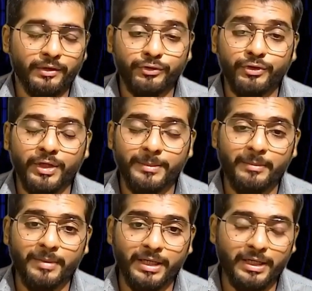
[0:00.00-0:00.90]
So you
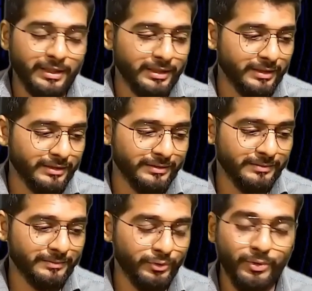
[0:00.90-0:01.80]

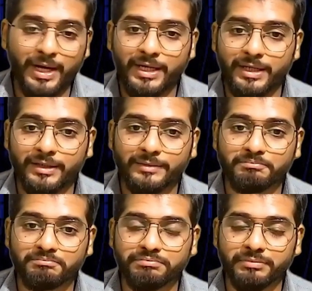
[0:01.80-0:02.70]
remember you had
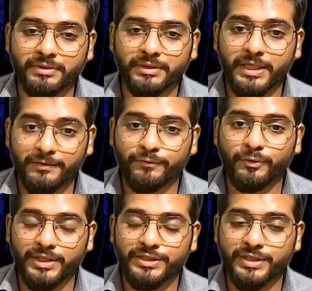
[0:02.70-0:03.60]

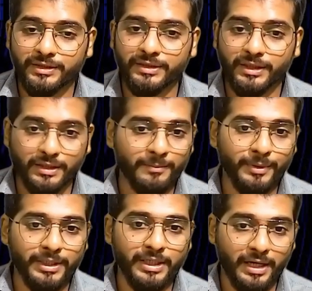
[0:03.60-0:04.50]
influenced the
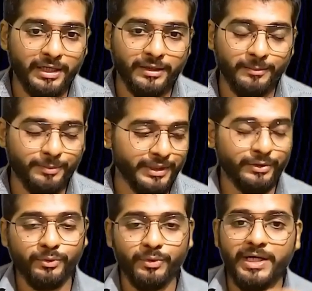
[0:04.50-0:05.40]
company, our company,
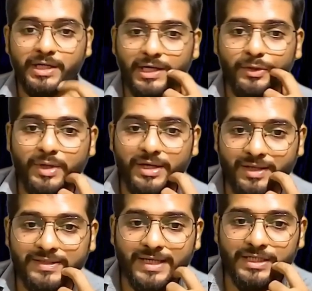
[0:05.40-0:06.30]
to enter into a
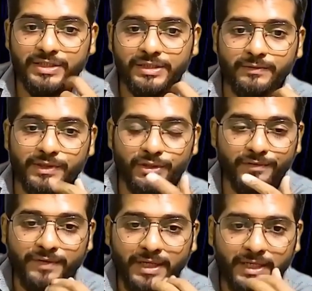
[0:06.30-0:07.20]
transaction with
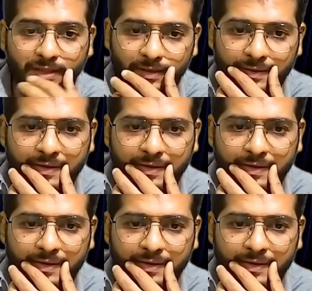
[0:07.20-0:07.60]
your friend?